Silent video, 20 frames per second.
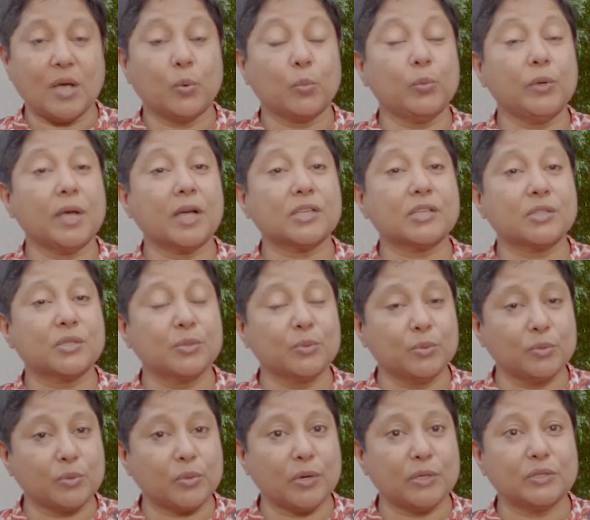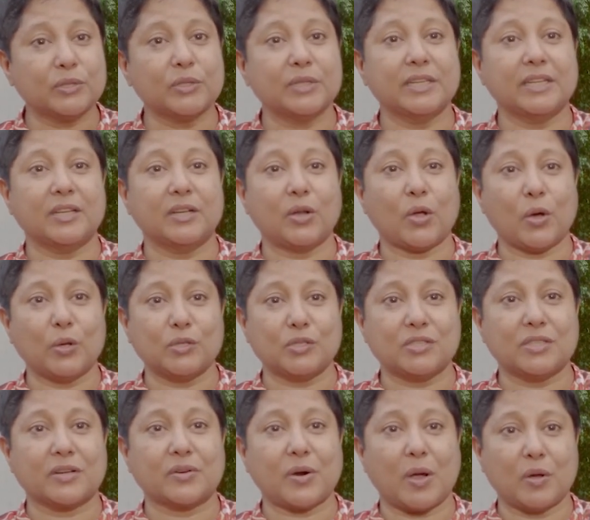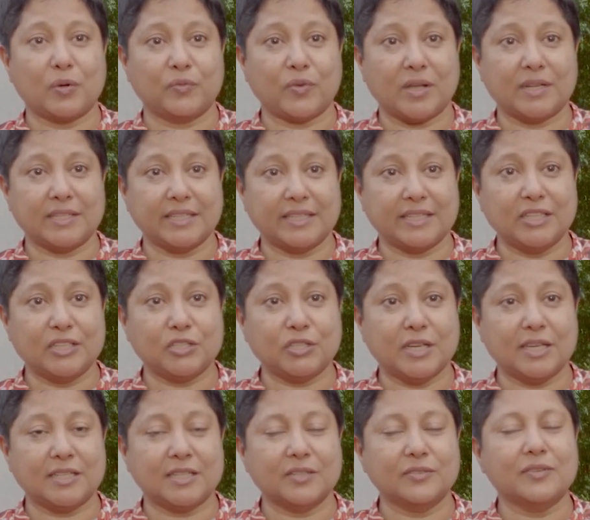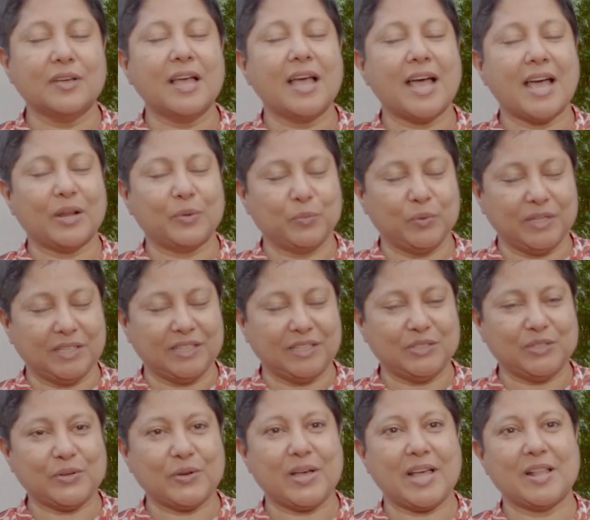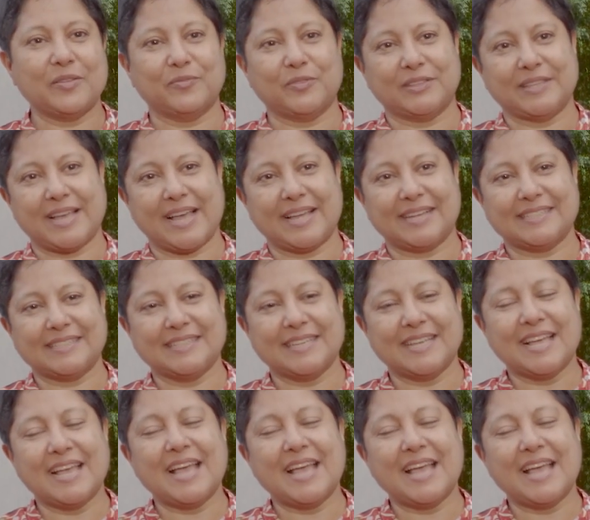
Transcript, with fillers: We are soon going to launch the crowdfunding initiative, and we need your help for that.